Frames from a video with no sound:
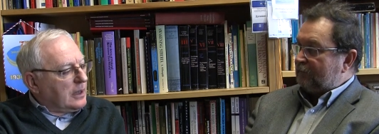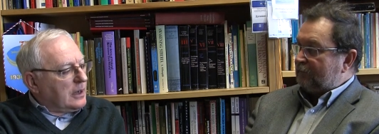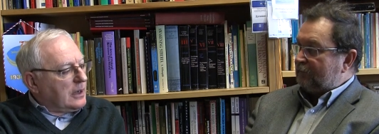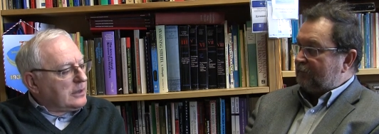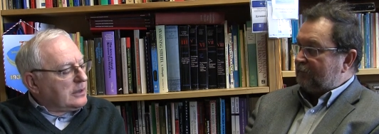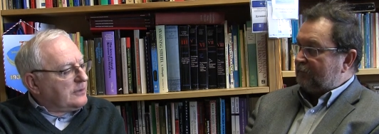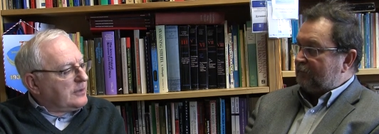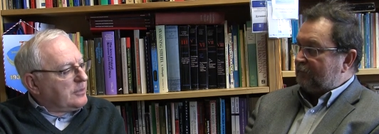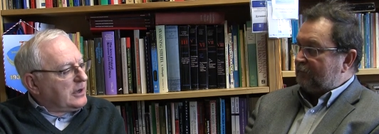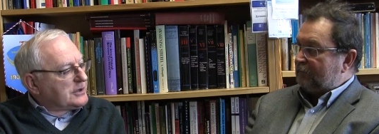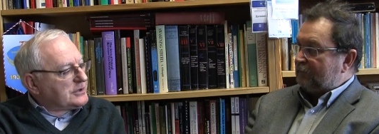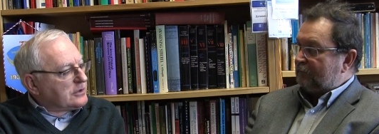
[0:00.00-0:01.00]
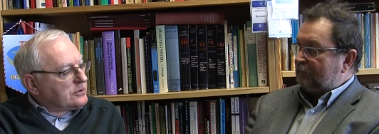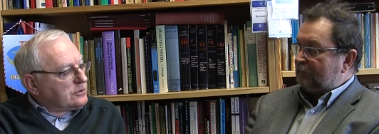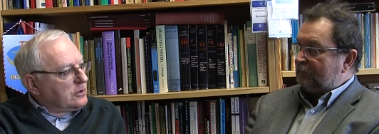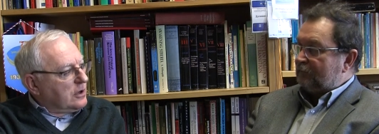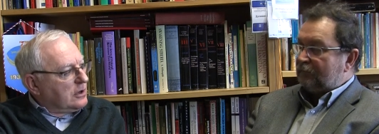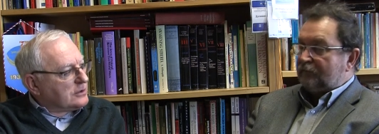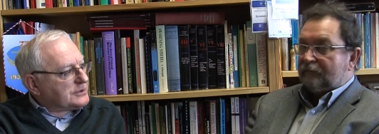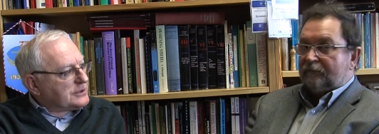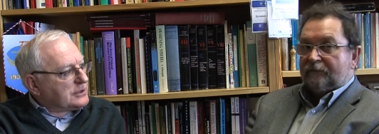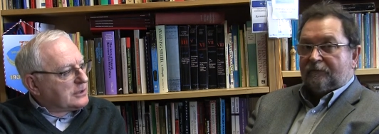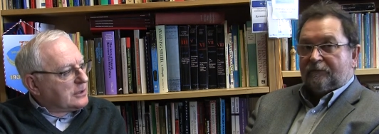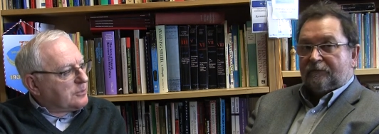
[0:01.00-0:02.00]
Speaker 1: I have a pleasure to
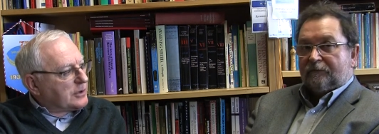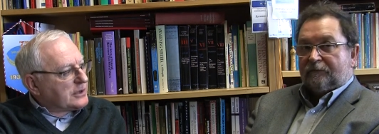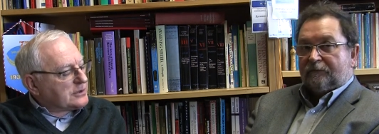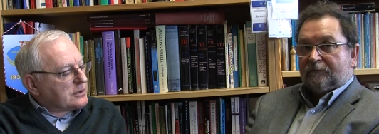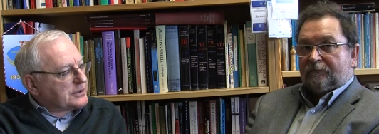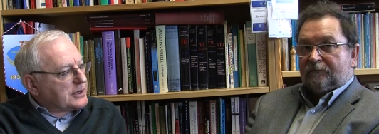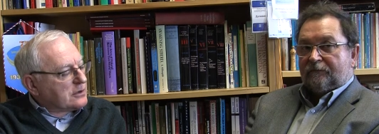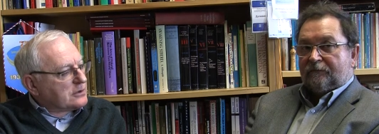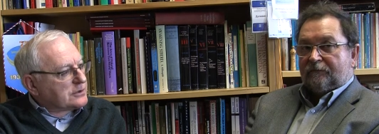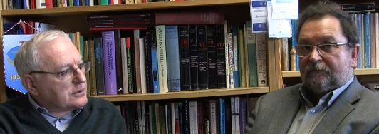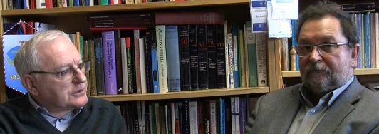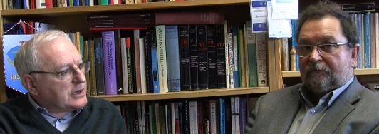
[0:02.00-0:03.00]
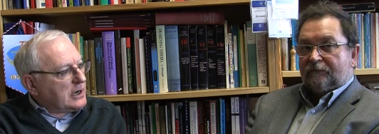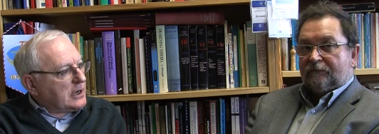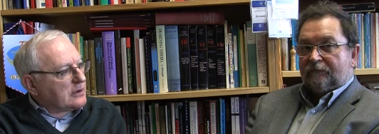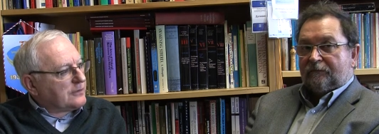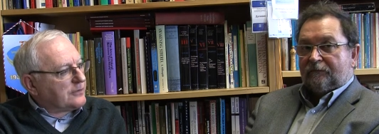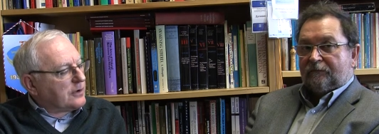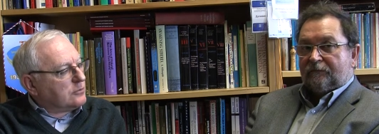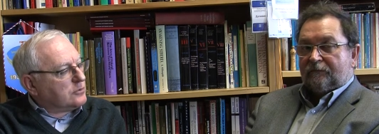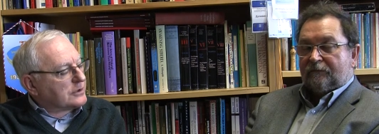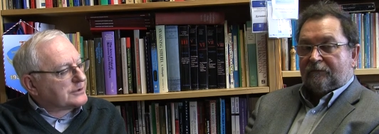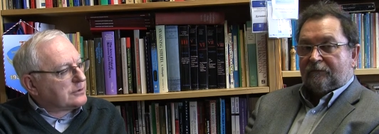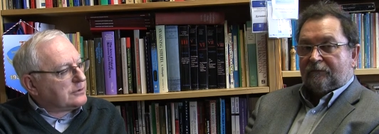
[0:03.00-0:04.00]
host Professor Grzegorz Gorzelak from
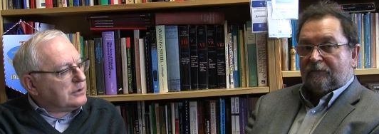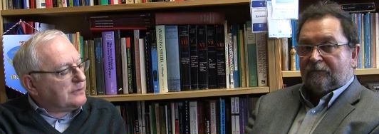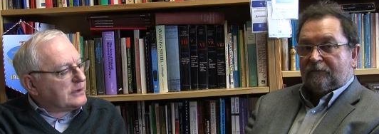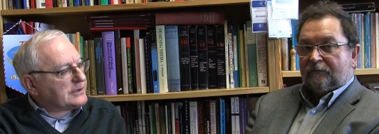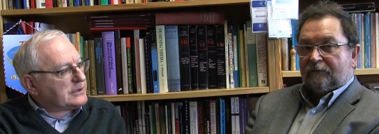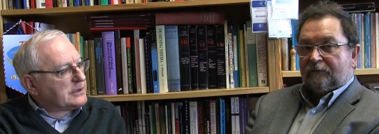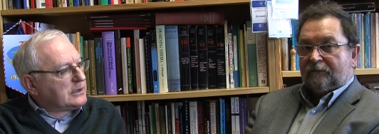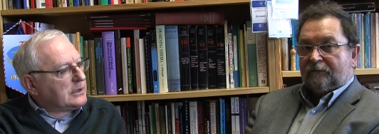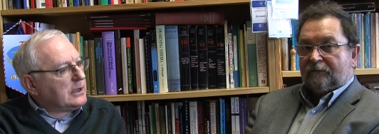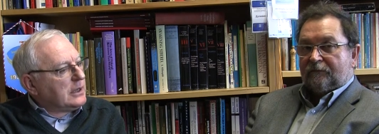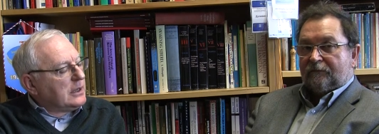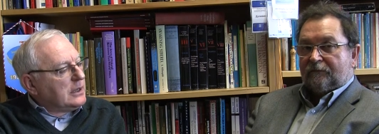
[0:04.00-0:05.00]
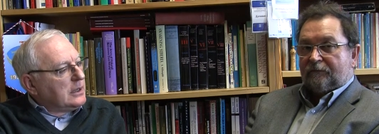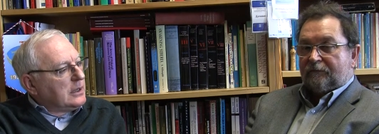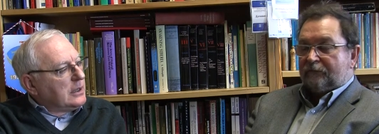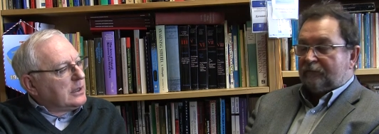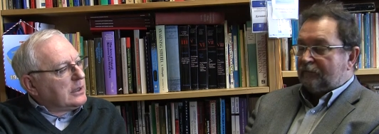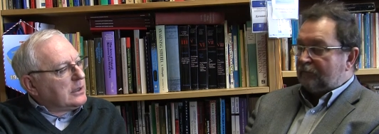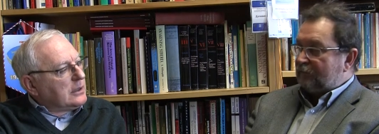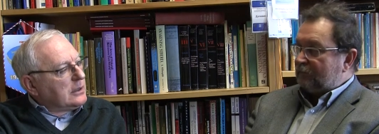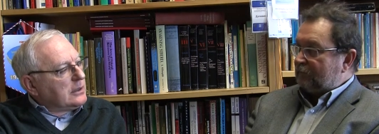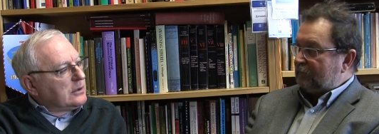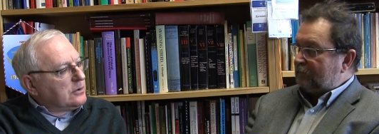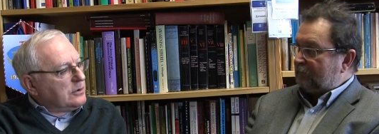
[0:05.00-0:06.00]
Warsaw University, uh,
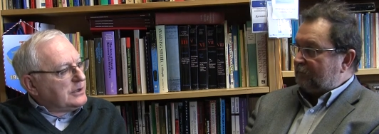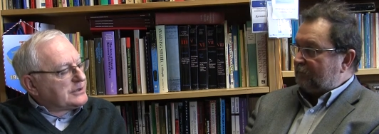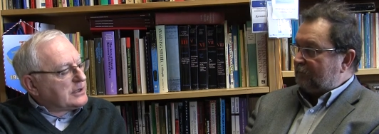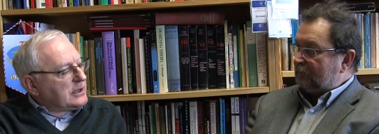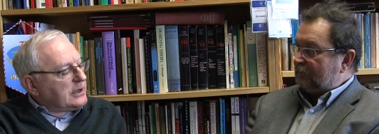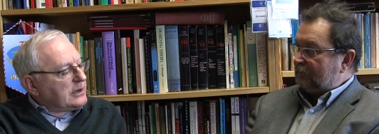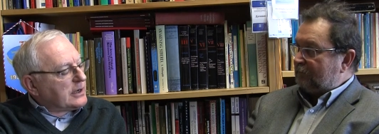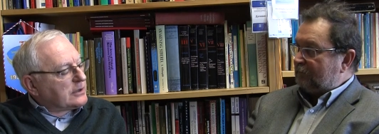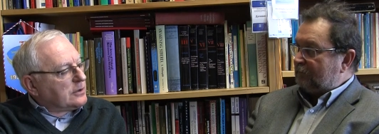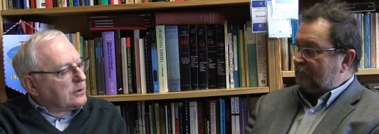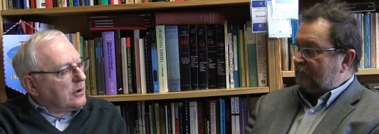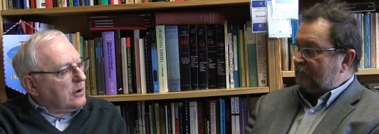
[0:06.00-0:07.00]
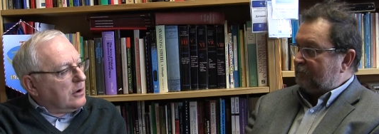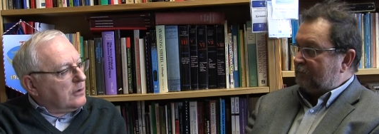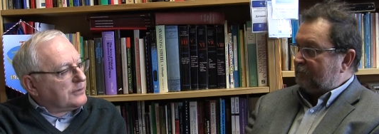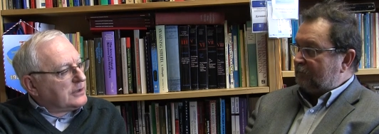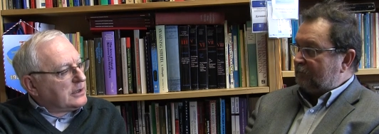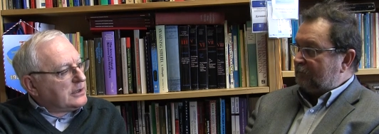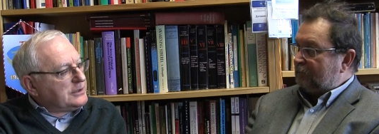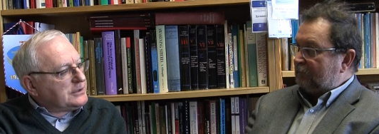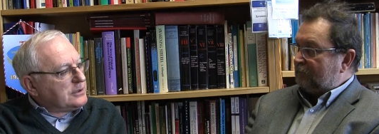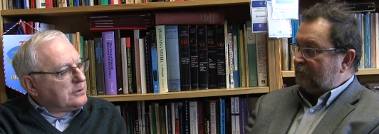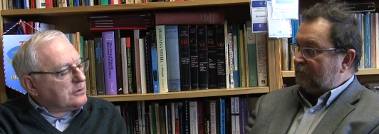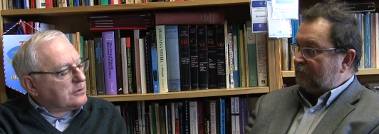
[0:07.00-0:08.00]
who is a director of the
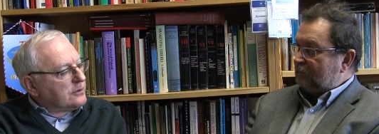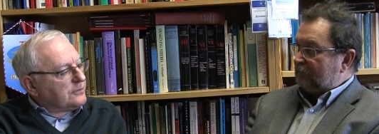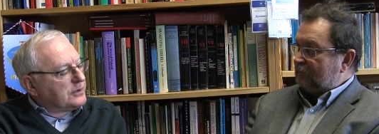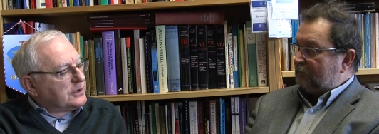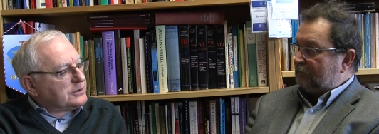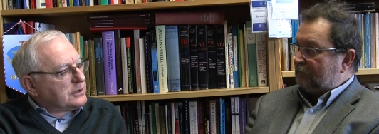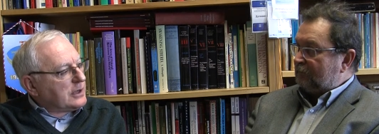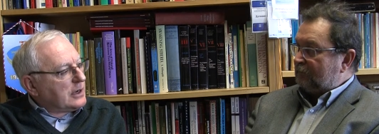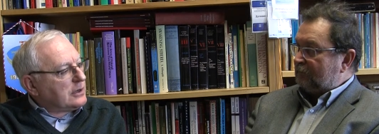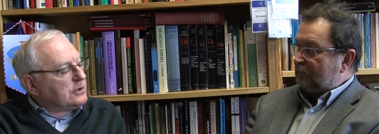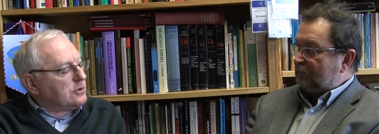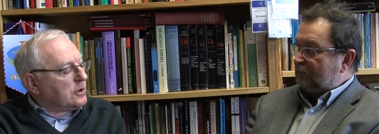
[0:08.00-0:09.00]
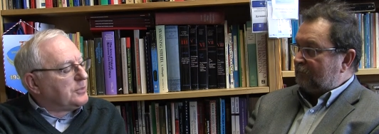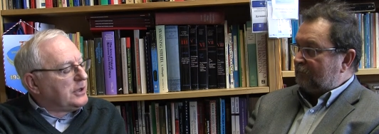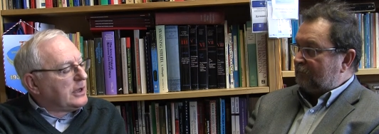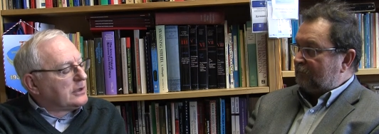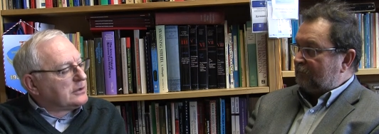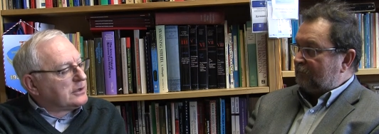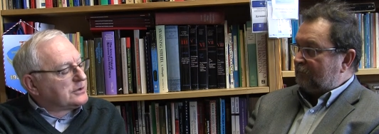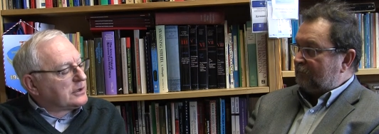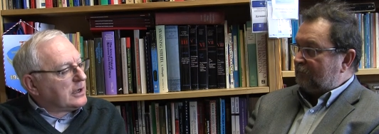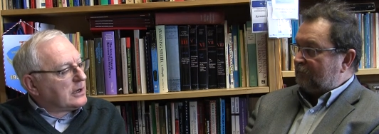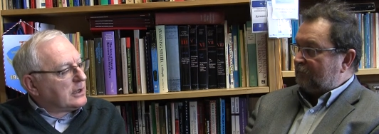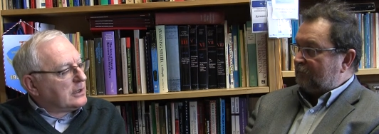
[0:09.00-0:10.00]
Institute of Regional, European
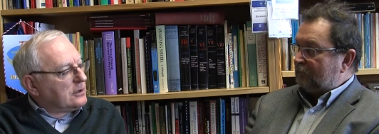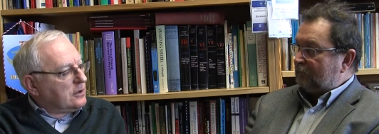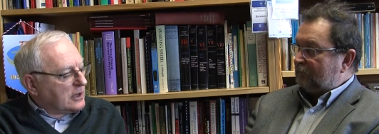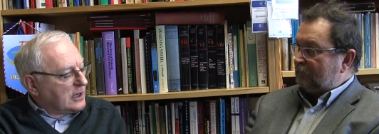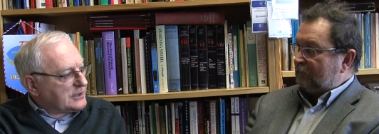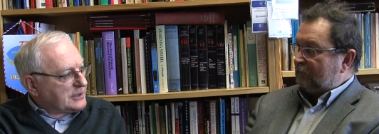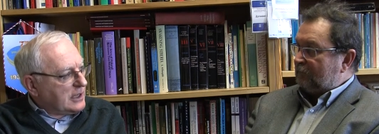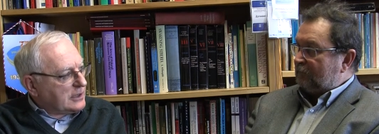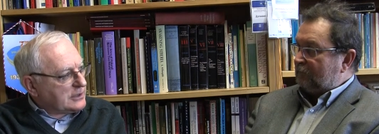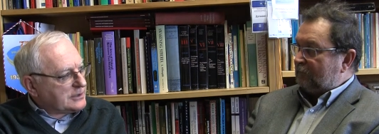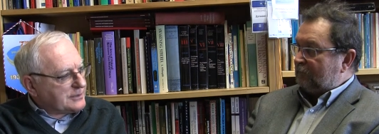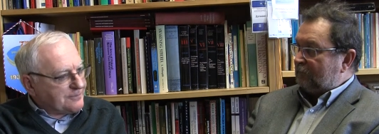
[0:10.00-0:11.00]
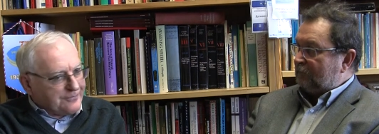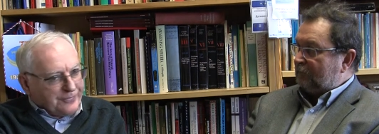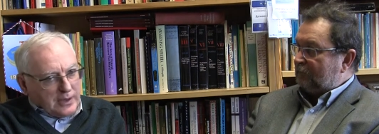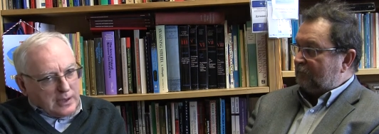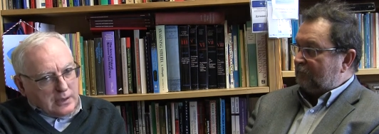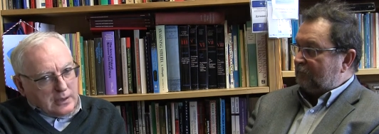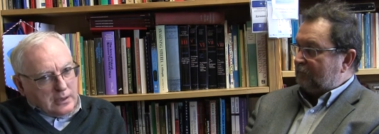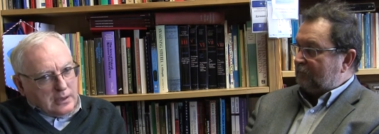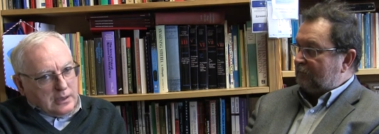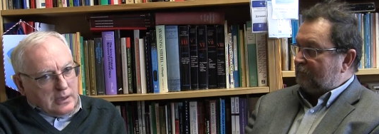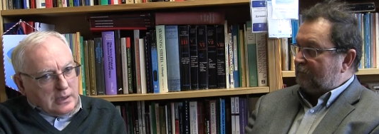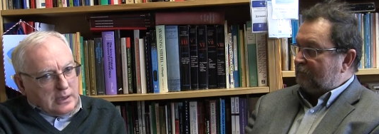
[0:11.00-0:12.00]
Regional and Local Studies
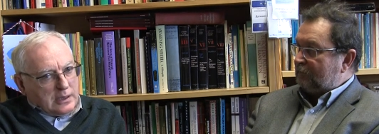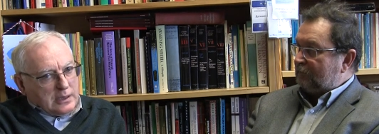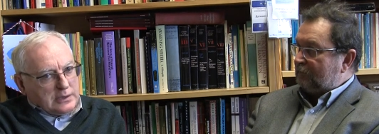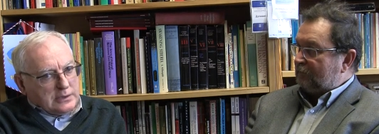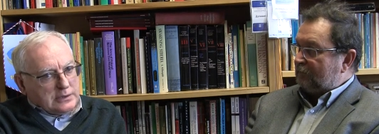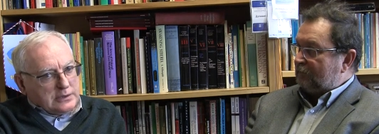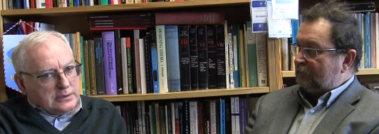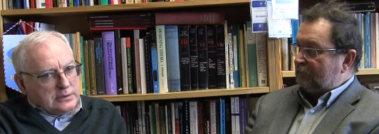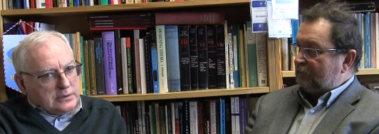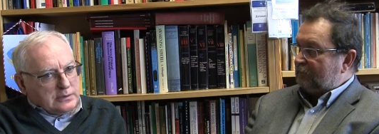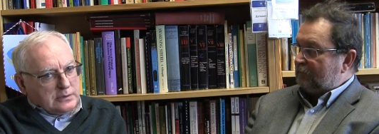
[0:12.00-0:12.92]
and uh,